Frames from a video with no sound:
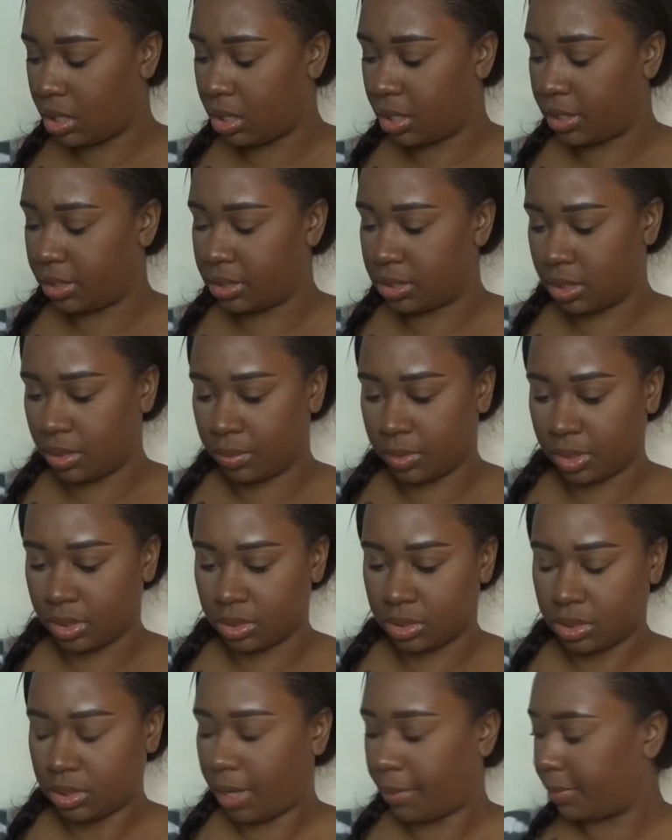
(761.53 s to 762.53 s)
And
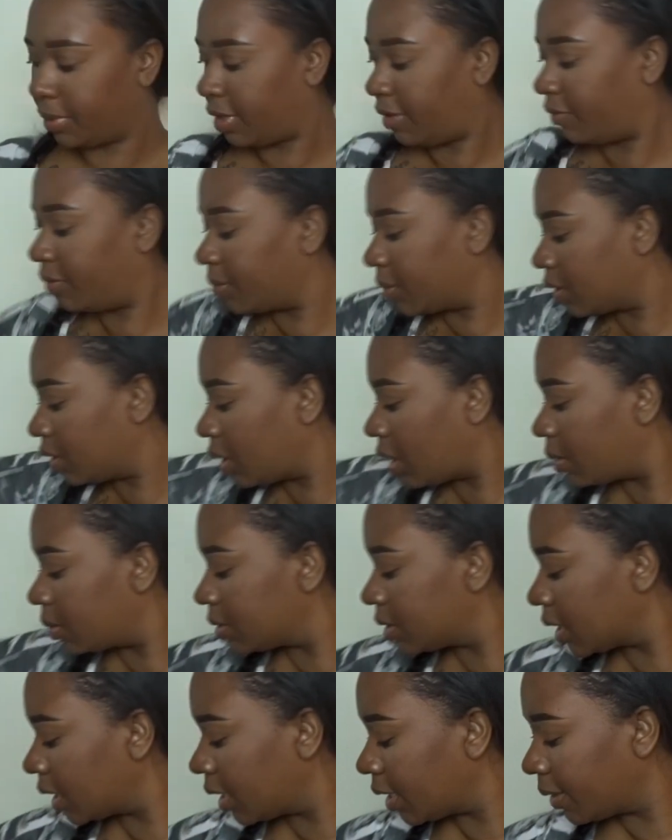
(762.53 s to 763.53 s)
something's stopping that from
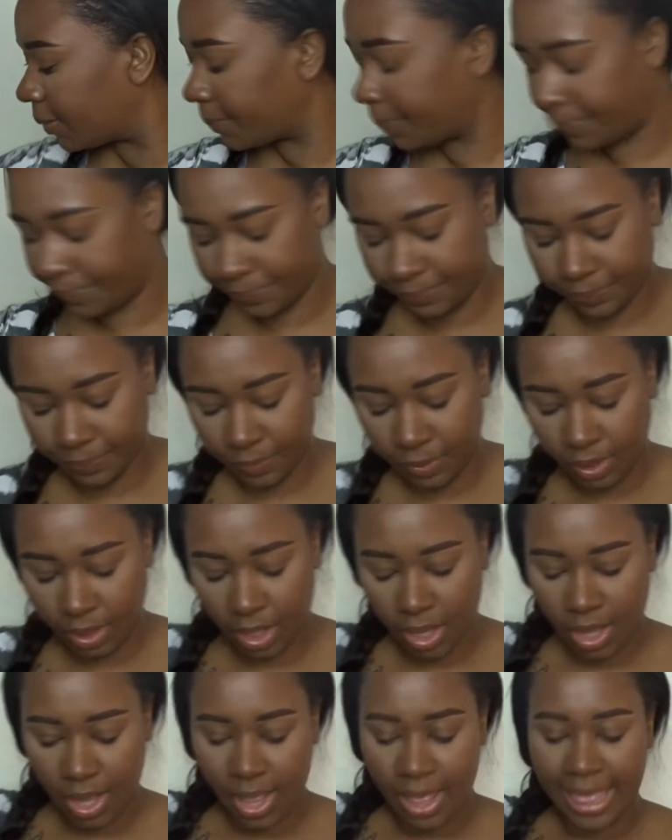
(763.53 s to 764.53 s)
closing.
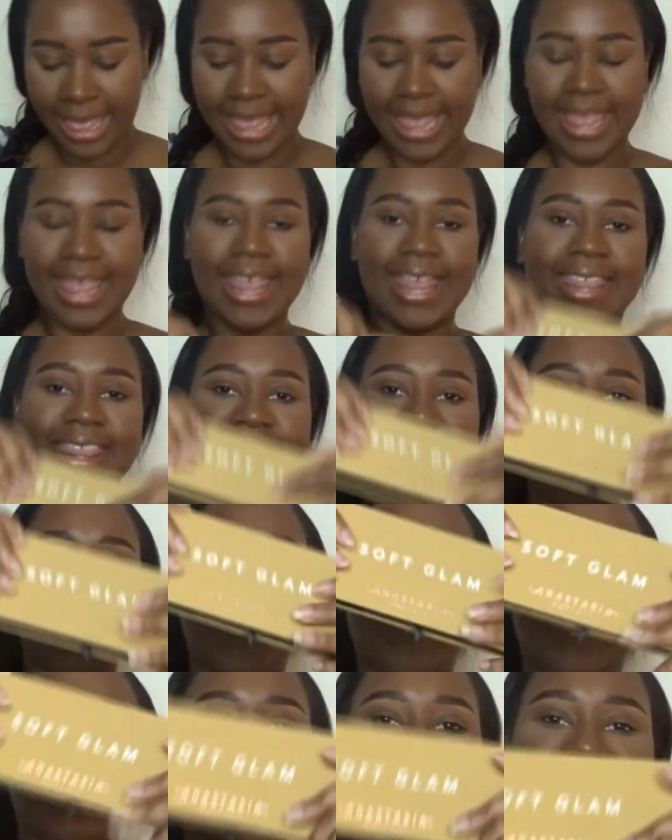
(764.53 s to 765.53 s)

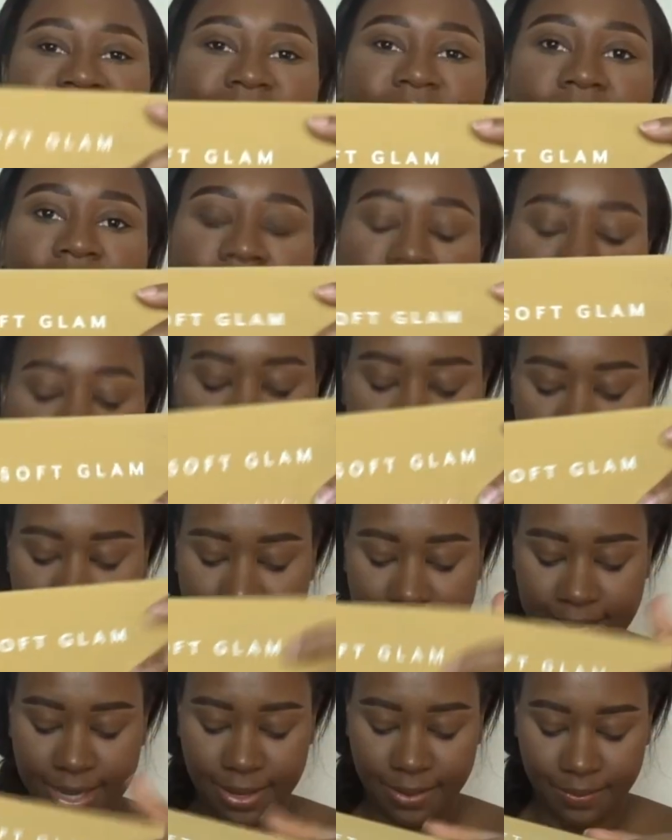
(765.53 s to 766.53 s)
There is Soft
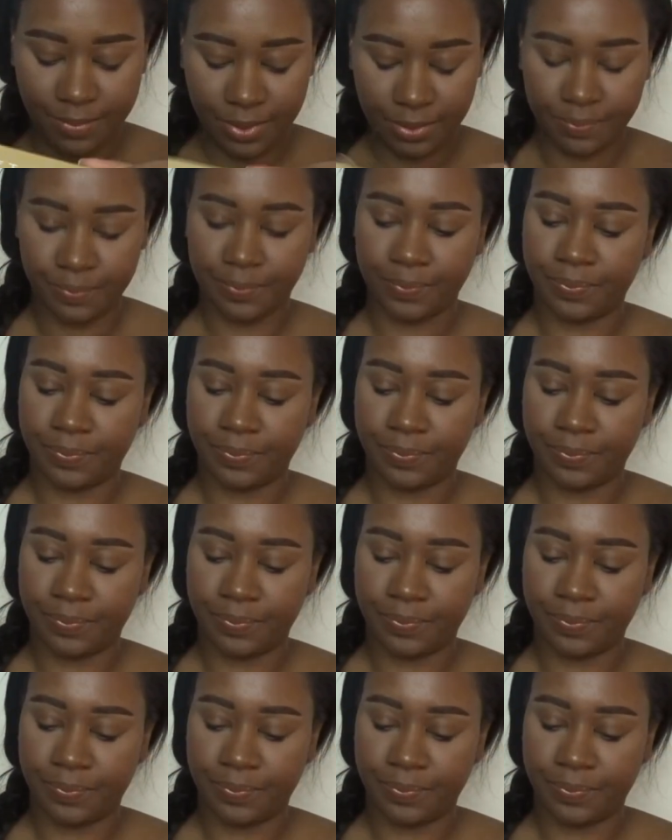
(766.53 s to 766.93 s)
Glam.